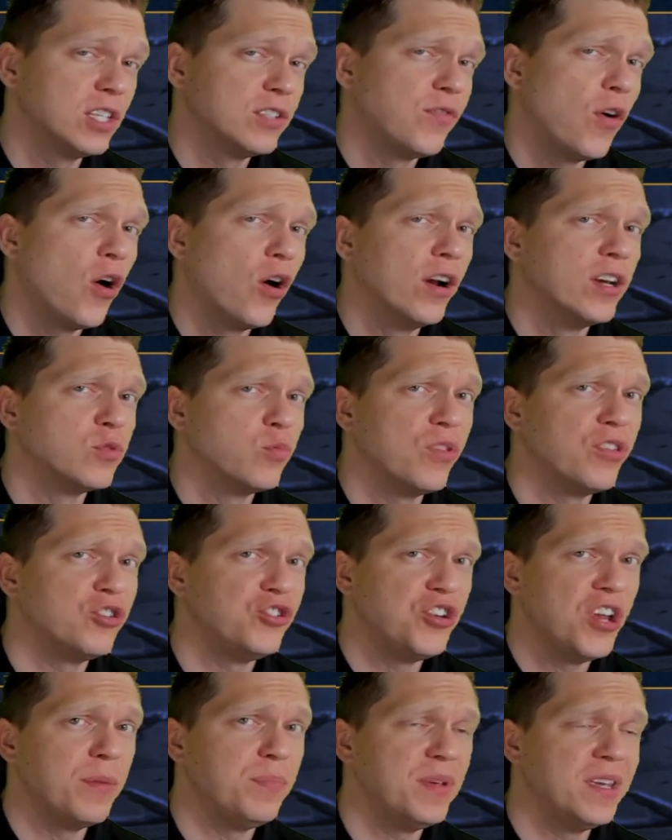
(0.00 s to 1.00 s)
as far as what the
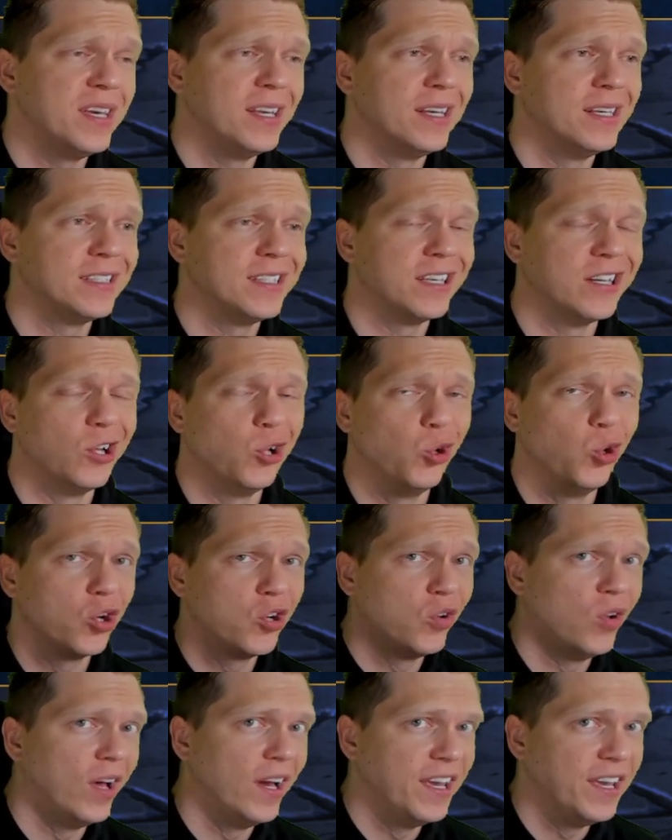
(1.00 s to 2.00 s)
champion is going to
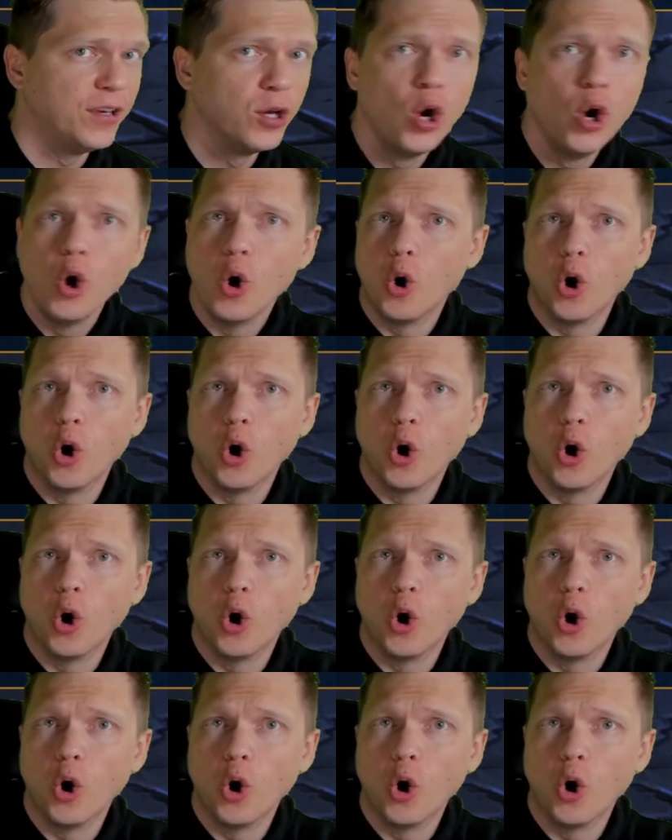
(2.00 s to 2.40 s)
look like